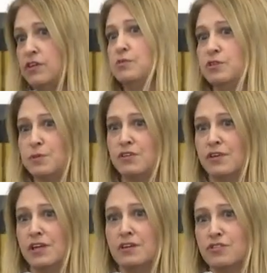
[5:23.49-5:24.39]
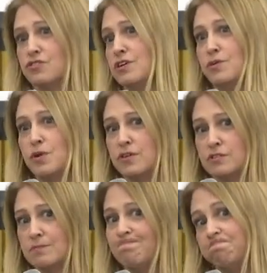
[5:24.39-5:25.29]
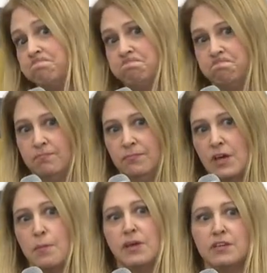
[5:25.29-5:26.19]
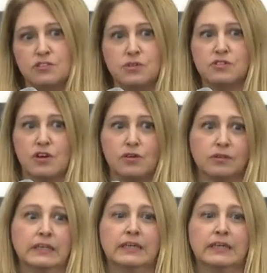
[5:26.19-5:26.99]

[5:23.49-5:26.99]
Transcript: human spaceflight industry was coming into its own.